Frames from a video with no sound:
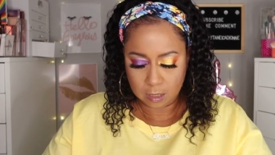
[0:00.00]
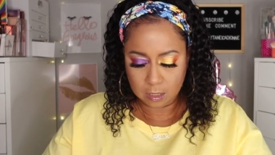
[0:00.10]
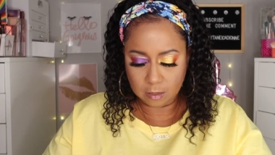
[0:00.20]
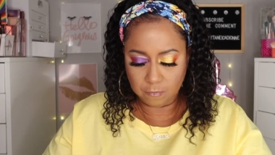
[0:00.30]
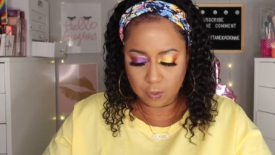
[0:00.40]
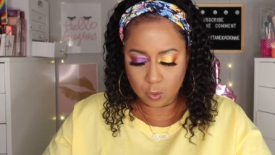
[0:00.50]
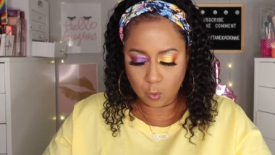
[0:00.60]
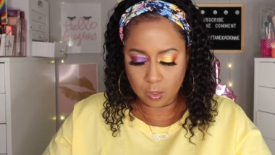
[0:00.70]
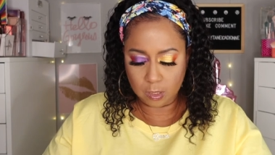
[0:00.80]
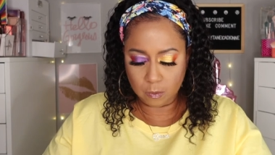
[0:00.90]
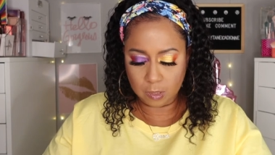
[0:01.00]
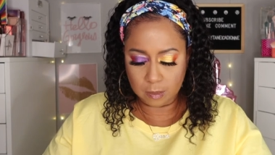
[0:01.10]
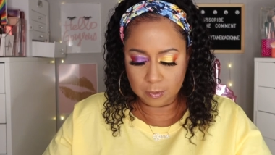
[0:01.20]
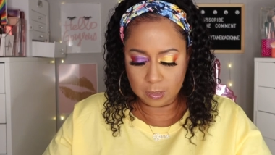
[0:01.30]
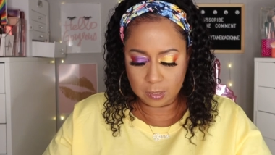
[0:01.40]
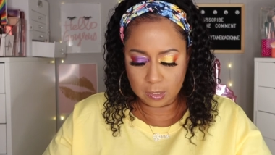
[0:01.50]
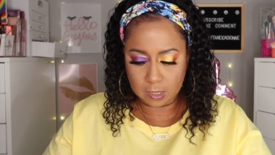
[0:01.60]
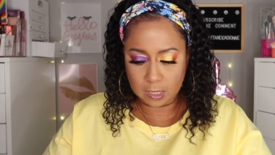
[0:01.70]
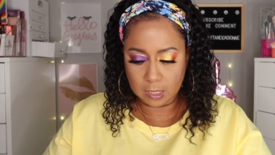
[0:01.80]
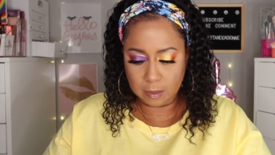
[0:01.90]
it's a velour liquid
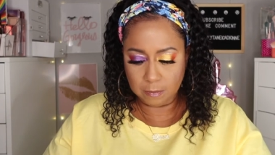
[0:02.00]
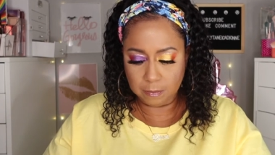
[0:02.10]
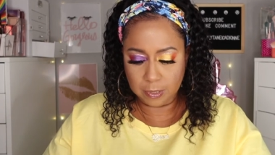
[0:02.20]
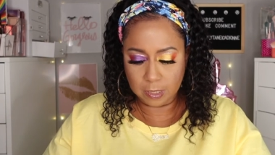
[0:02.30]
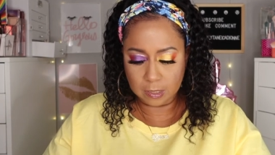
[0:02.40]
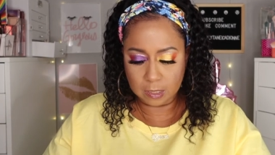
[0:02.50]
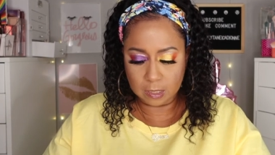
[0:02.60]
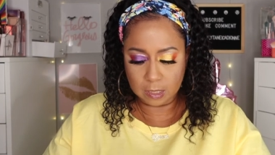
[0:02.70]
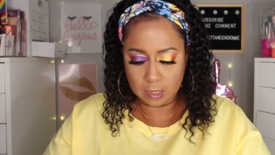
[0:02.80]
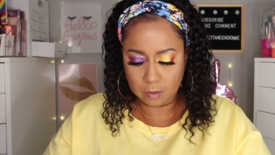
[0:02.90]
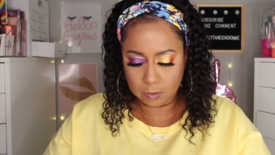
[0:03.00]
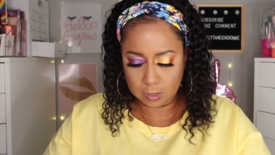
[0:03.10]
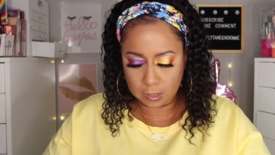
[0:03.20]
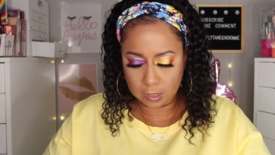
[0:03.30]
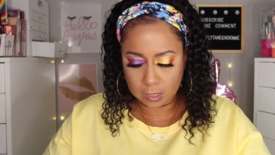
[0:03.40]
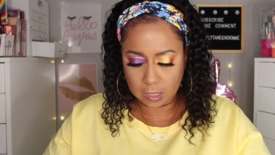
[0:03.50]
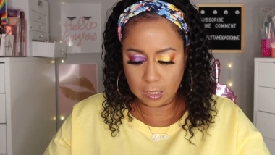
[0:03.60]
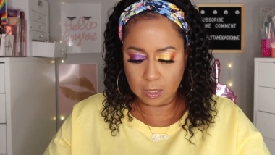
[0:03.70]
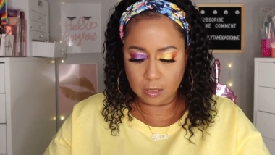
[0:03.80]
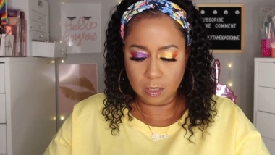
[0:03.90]
lipstick, but I don't see a
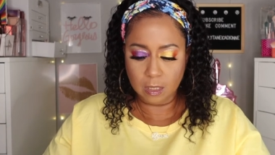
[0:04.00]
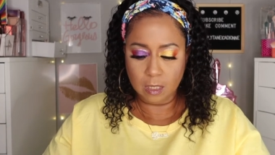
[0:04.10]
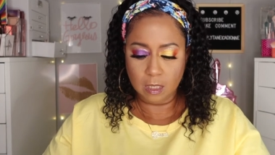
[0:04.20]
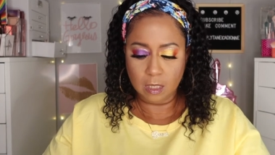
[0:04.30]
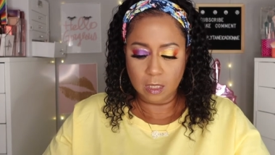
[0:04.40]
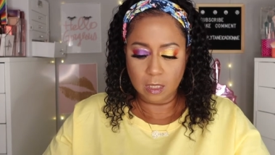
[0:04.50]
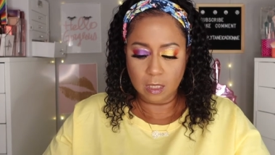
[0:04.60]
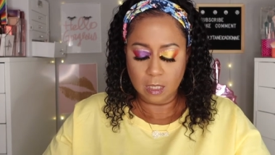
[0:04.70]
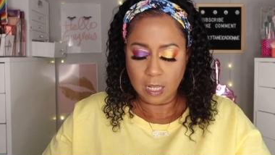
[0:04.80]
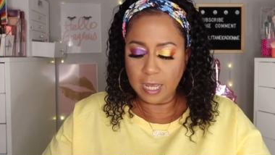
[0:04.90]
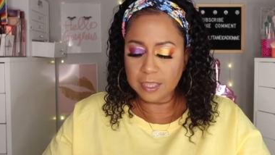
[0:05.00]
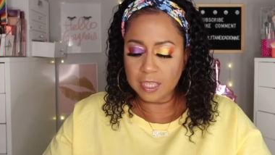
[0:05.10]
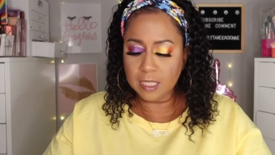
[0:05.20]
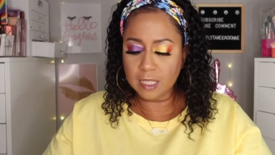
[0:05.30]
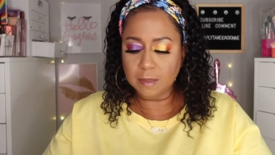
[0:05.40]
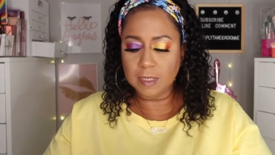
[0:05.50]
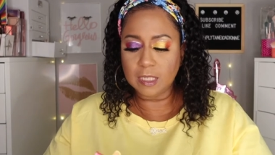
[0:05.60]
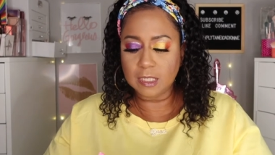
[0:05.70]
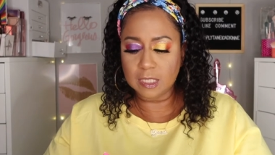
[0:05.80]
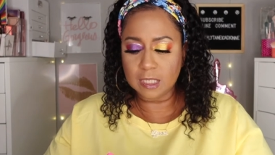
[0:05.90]
color. I think that's
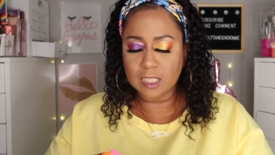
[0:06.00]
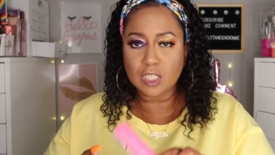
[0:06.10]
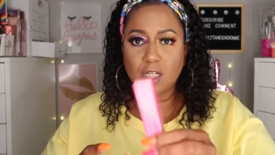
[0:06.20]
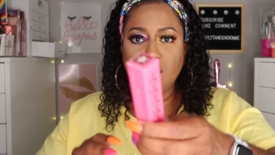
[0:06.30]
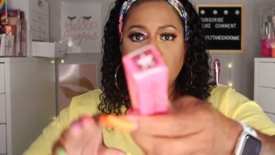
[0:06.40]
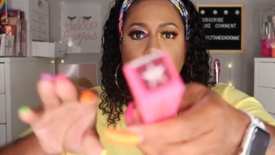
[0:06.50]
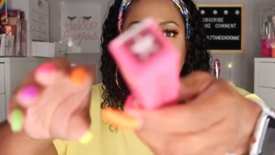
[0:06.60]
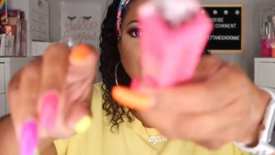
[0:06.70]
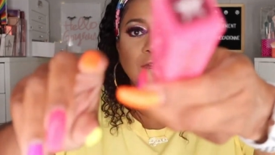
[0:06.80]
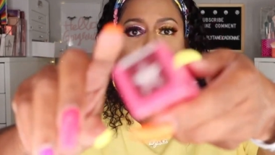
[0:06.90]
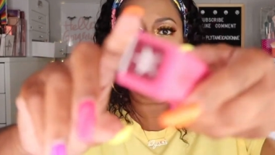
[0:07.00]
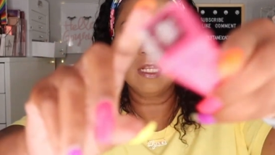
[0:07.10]
because this is exclusive.